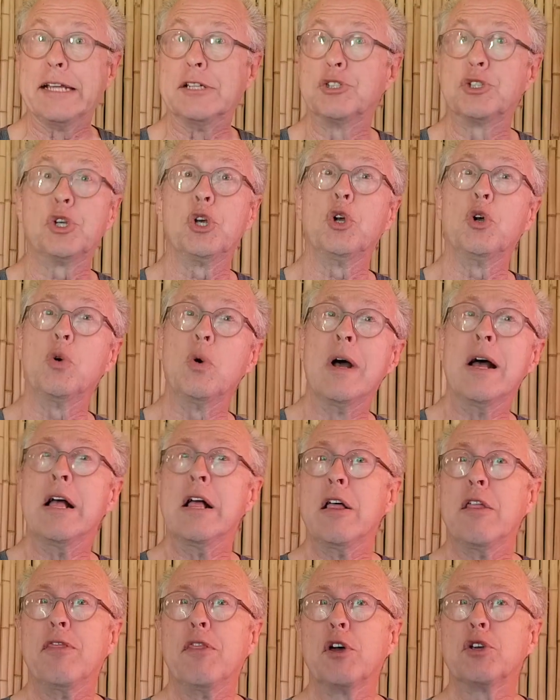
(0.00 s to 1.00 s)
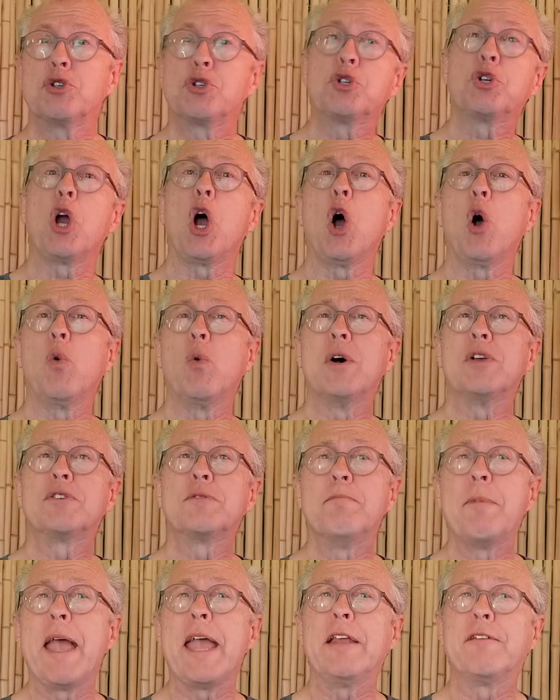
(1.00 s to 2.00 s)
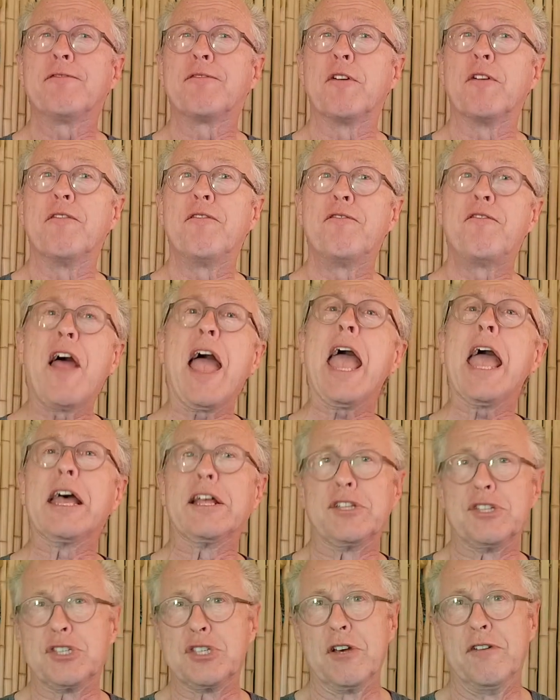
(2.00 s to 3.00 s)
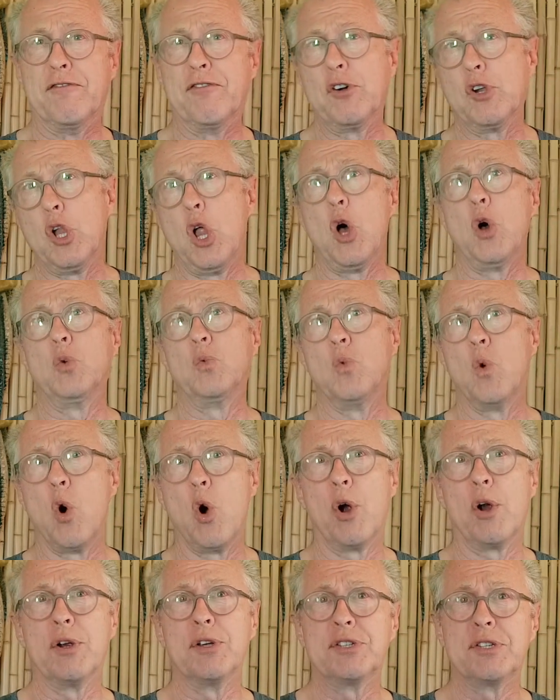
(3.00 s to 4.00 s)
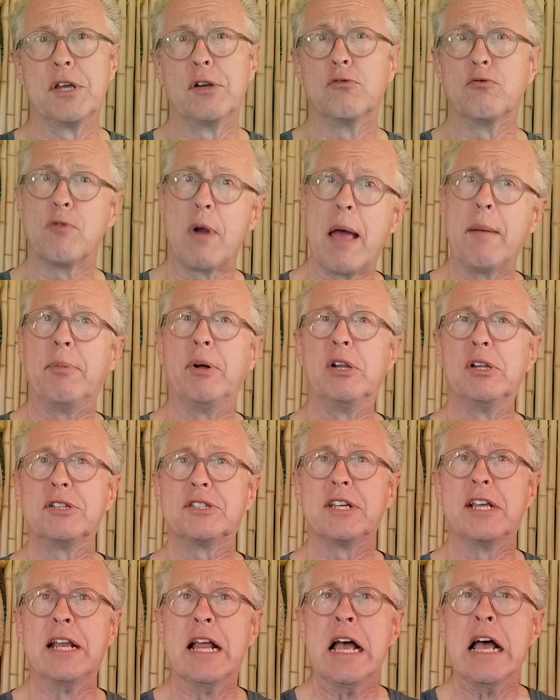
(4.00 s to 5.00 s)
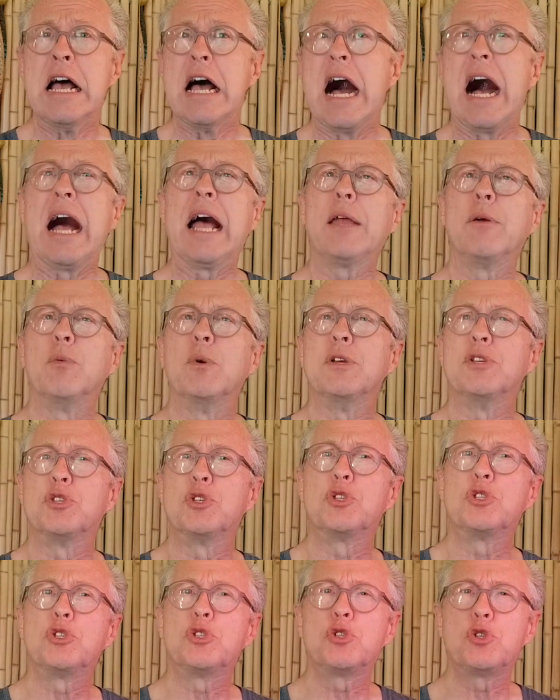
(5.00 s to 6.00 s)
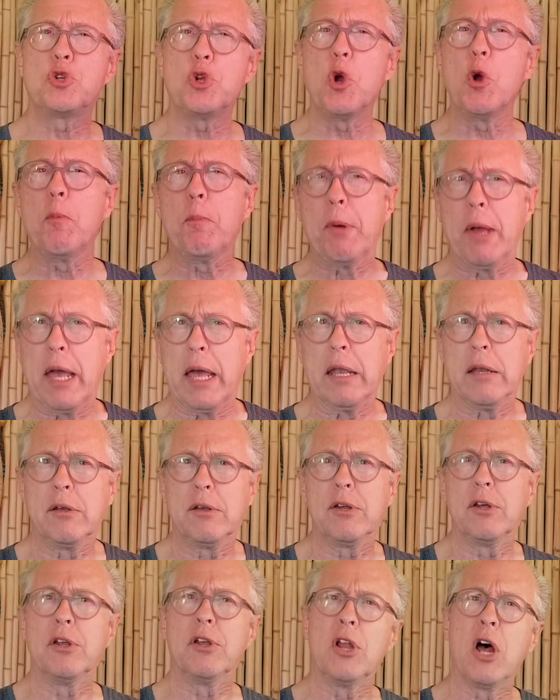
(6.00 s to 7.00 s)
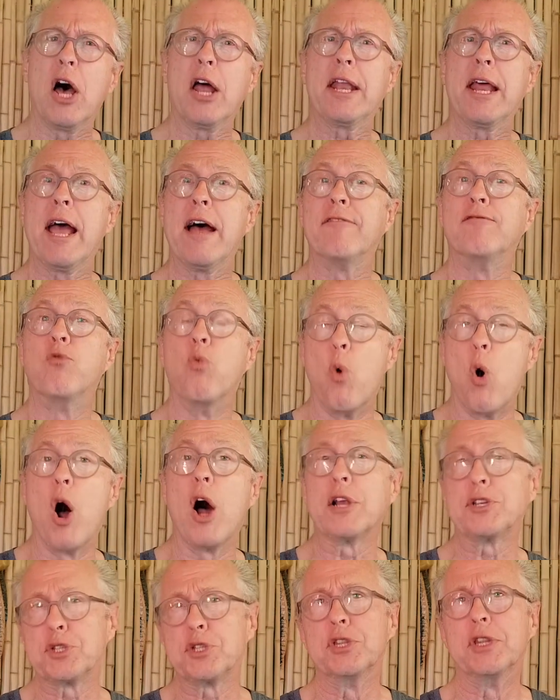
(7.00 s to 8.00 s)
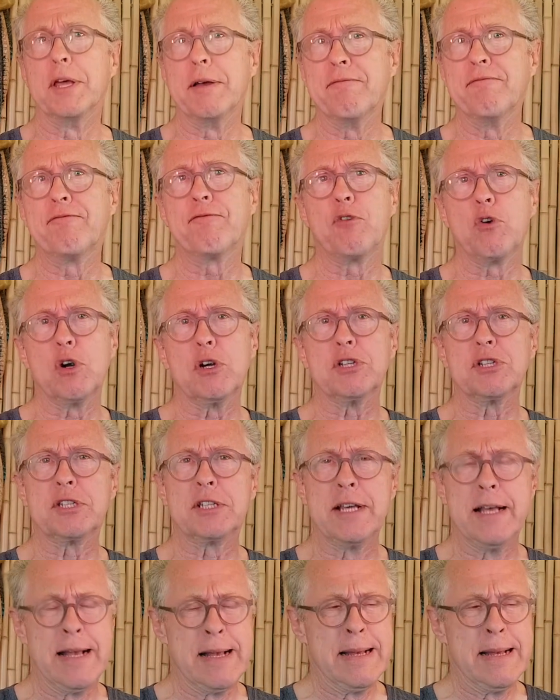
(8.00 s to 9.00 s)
And two, the show was made for fans of Clone Wars and Rebels, and I was stupid to not have watched them first.